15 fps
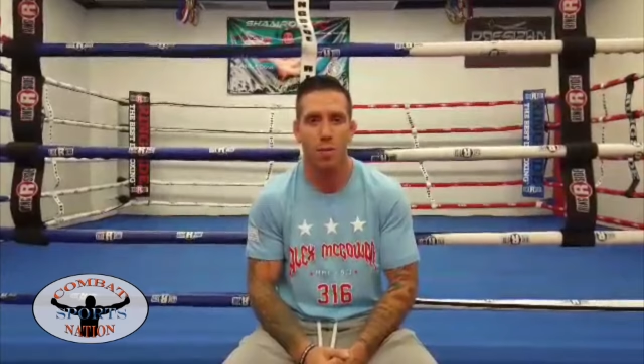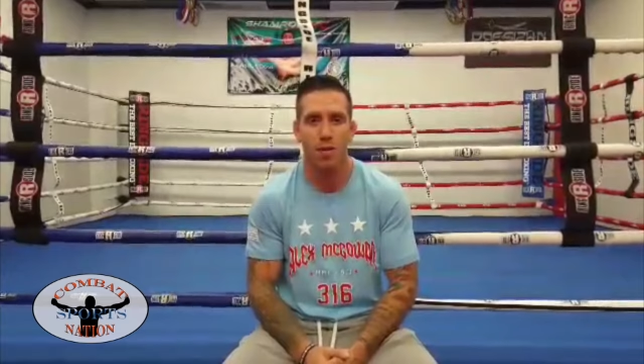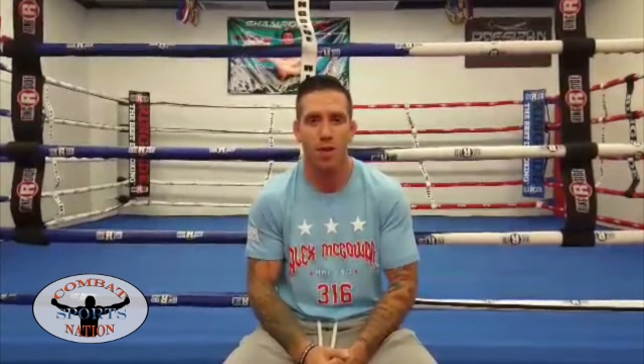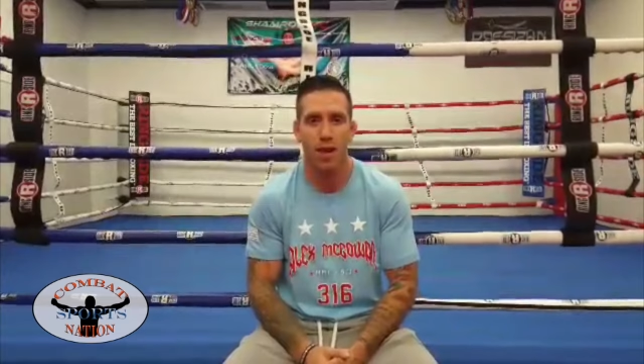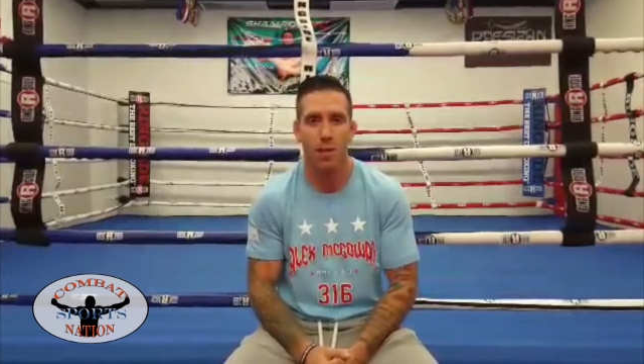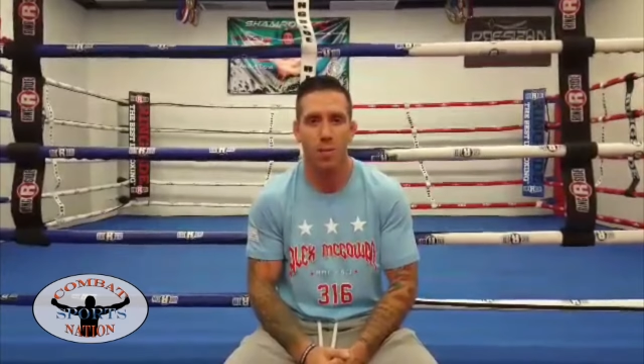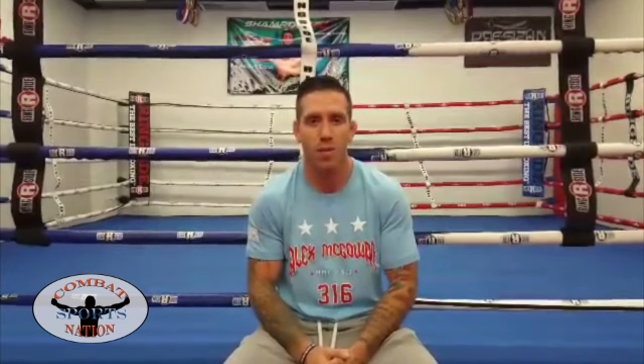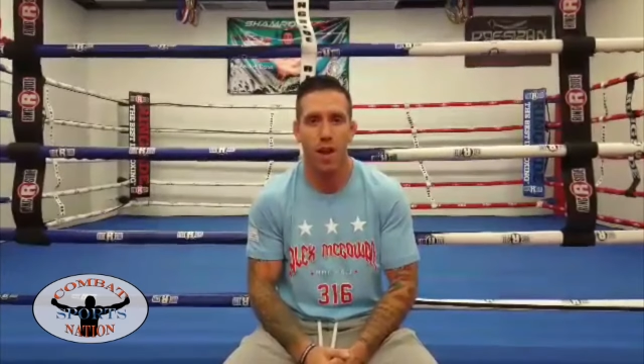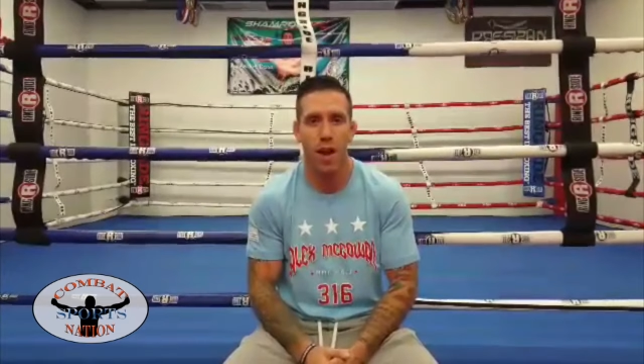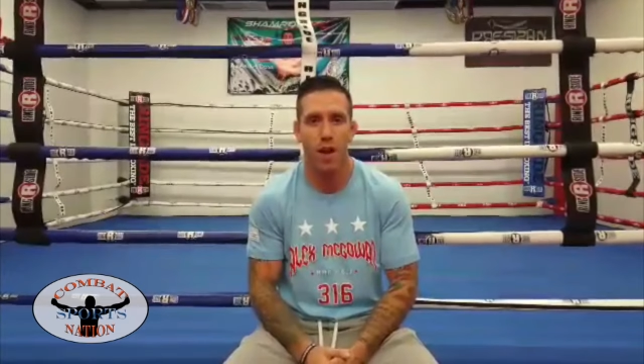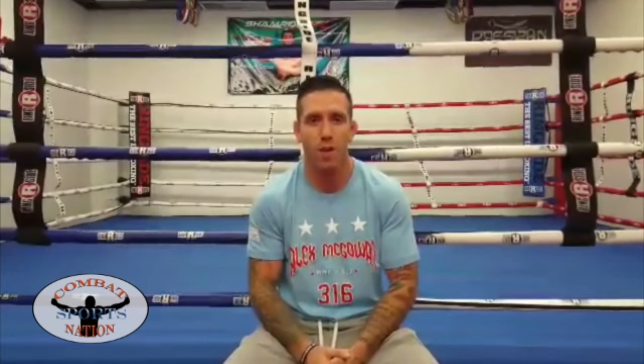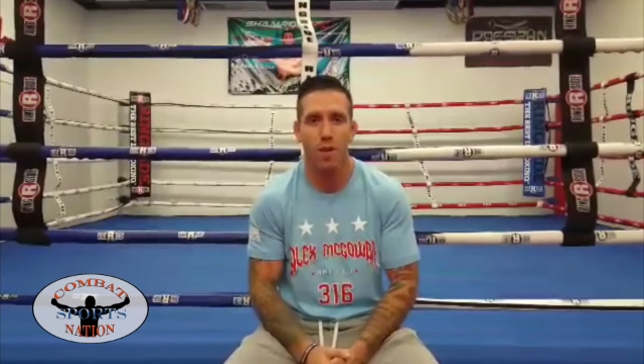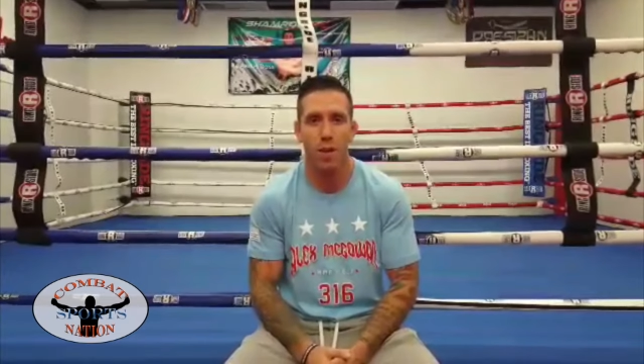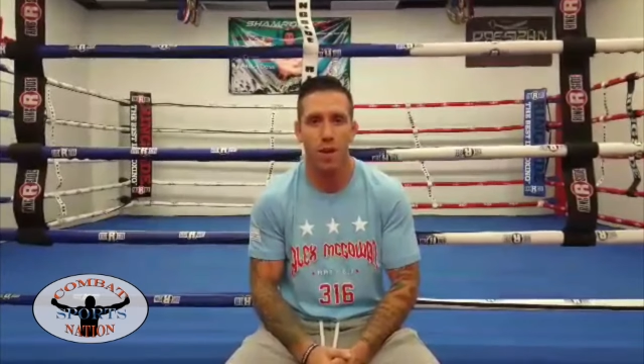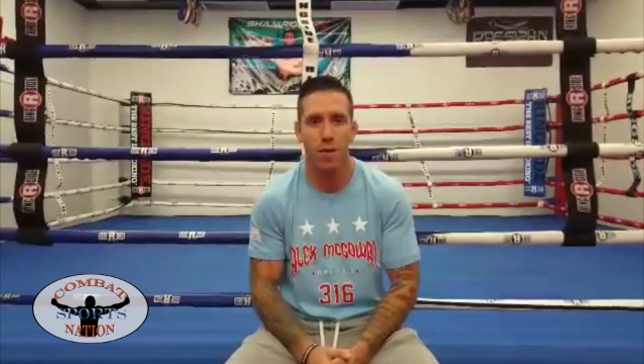to take me
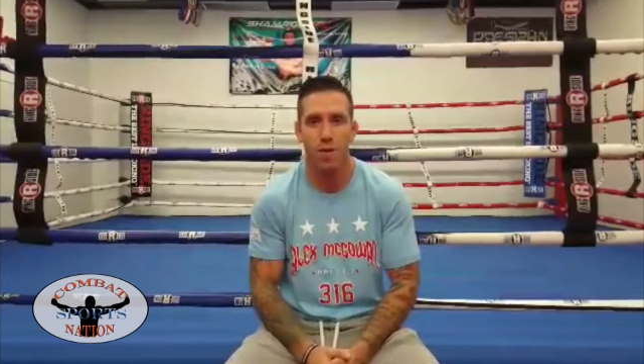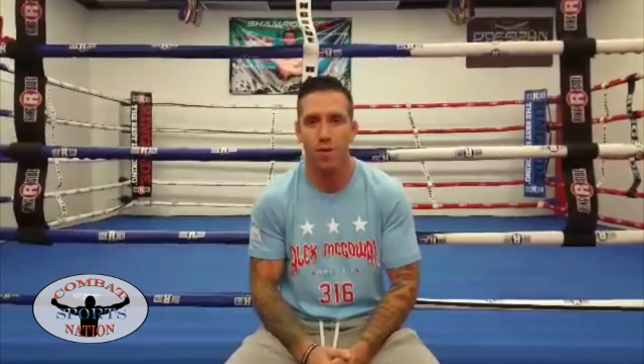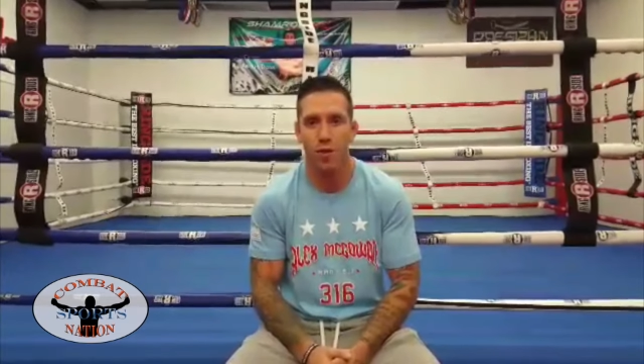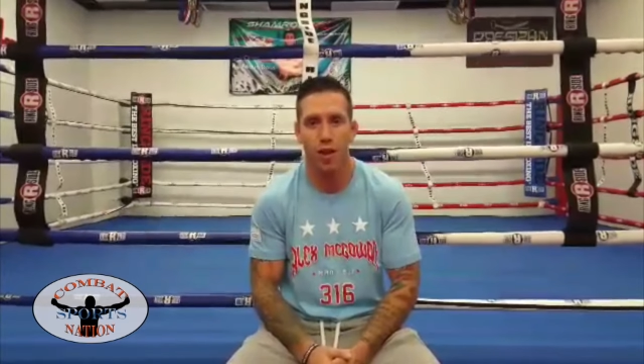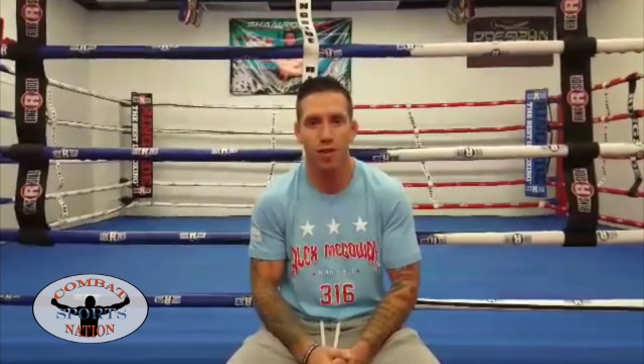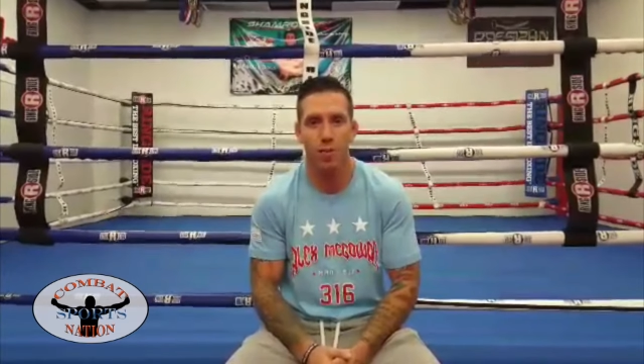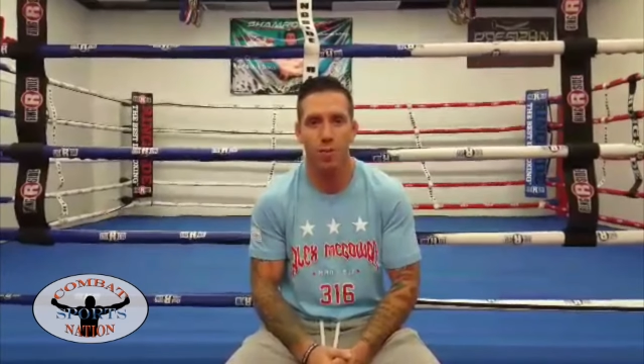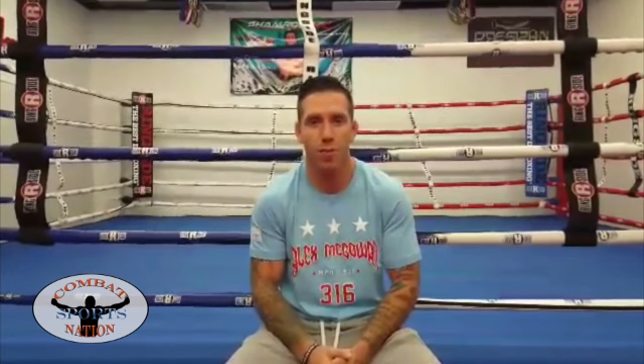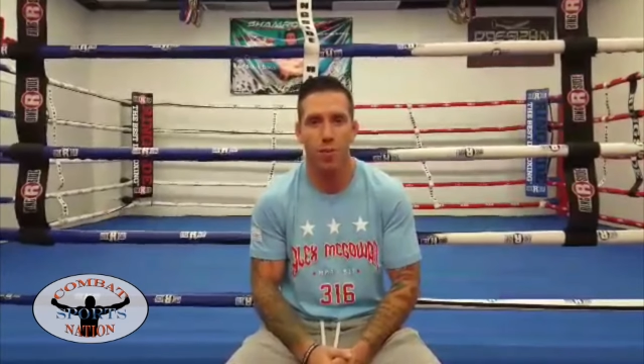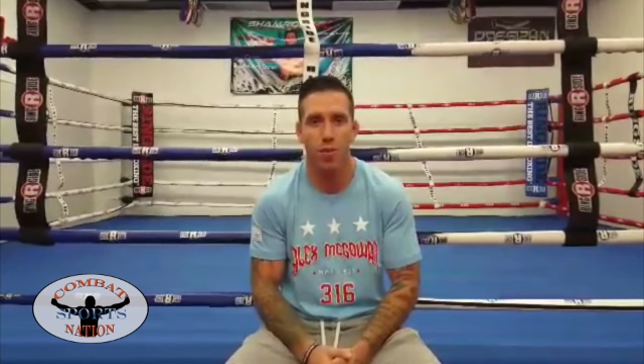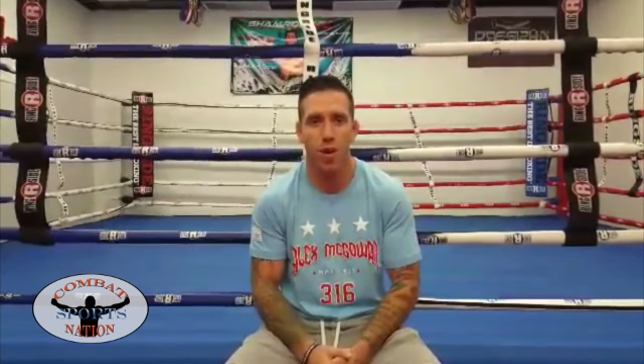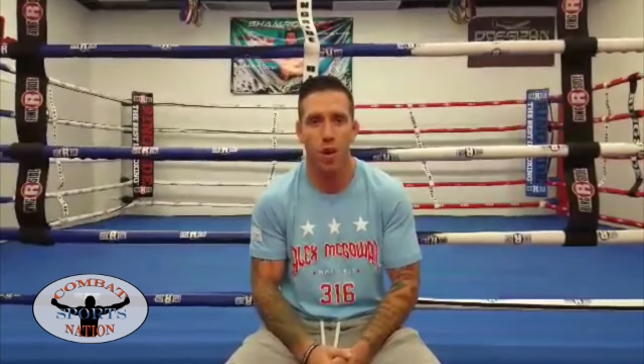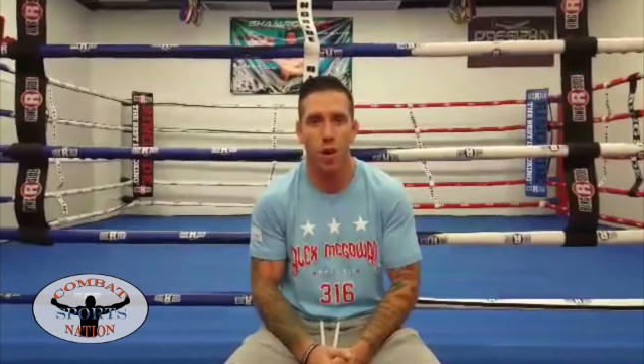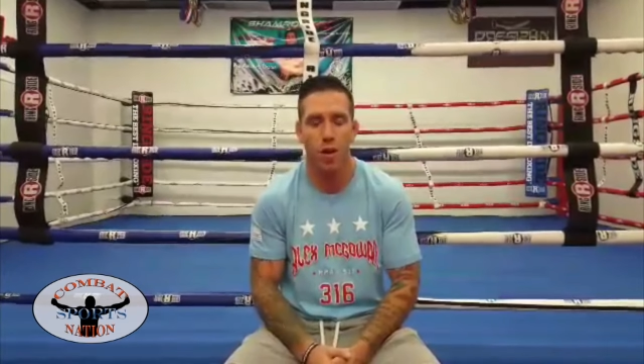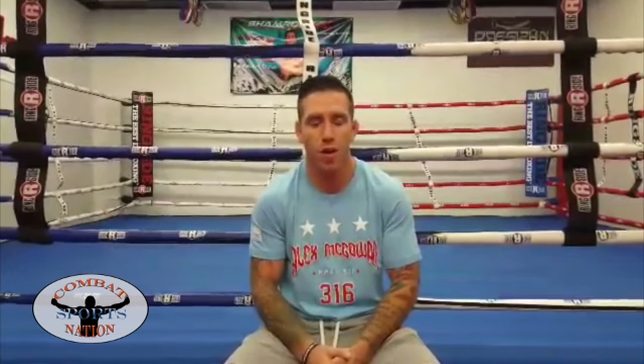down. If he tries to pull
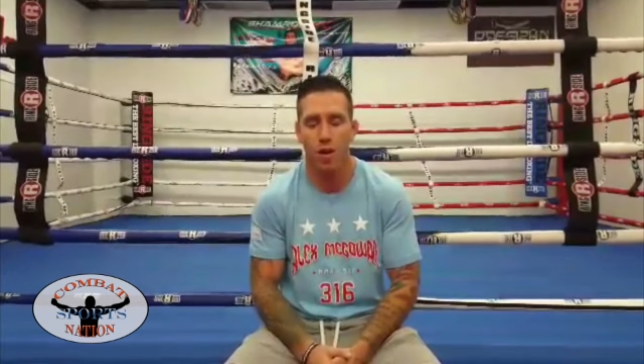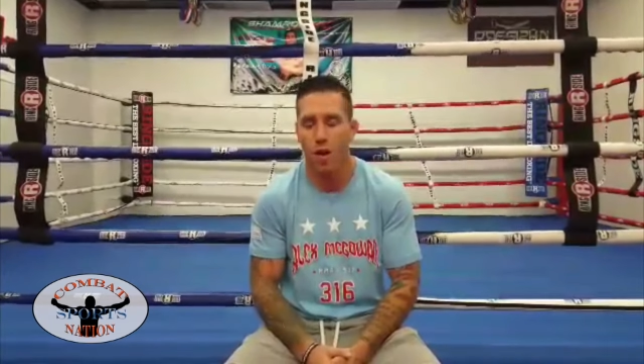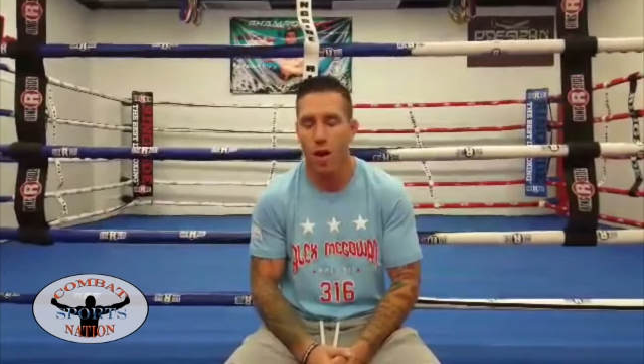guard,